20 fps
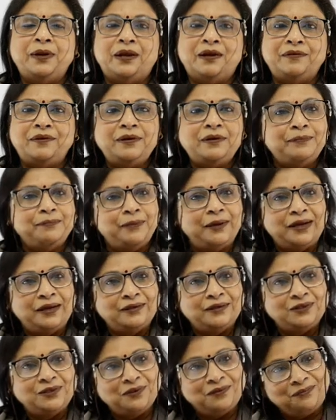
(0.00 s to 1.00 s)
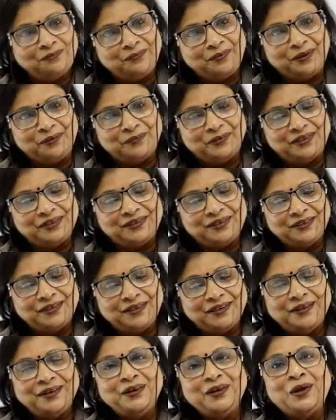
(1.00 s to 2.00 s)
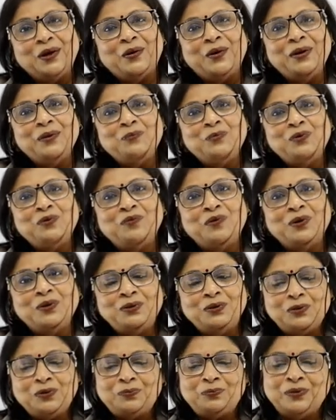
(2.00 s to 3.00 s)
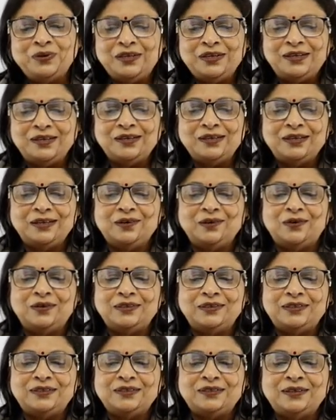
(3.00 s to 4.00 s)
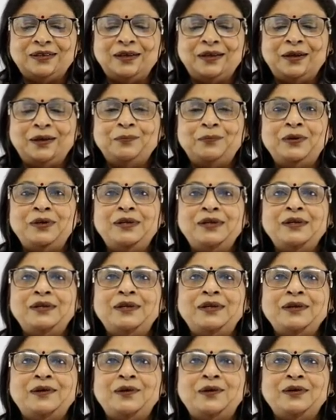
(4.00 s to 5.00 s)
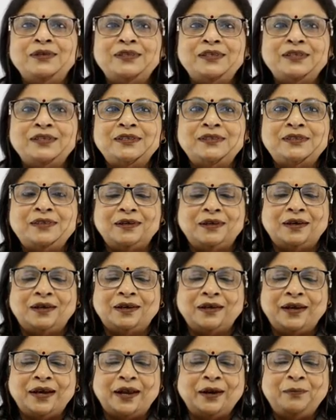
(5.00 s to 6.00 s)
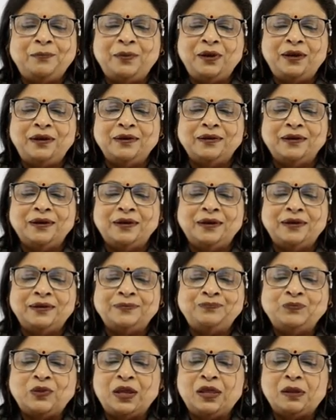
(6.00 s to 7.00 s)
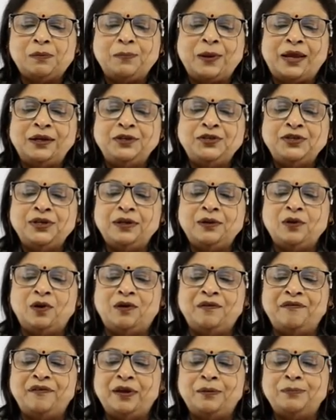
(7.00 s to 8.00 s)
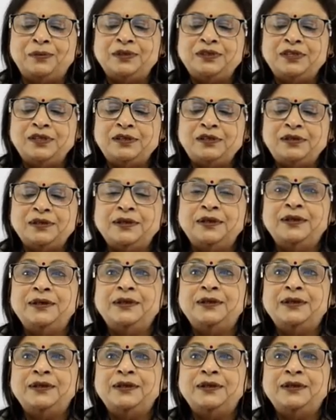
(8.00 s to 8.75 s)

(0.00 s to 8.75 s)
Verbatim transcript: in our balance of payment. Now I move on to political causes. Political causes uh, can be uh, expansion of embassies